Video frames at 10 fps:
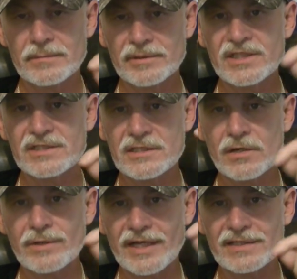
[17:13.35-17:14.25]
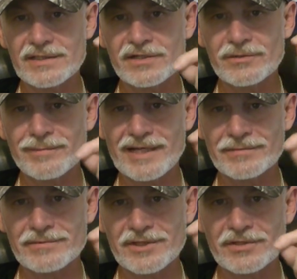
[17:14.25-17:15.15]
Please donate, tickle
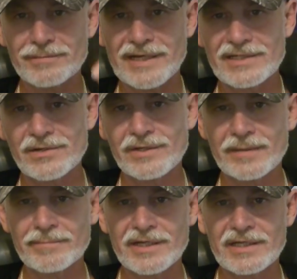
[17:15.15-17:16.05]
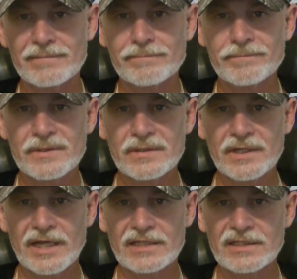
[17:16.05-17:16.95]
my donate button,
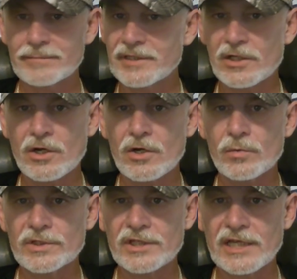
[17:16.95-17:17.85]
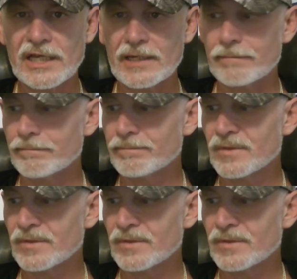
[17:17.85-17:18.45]
and give me a call when you can.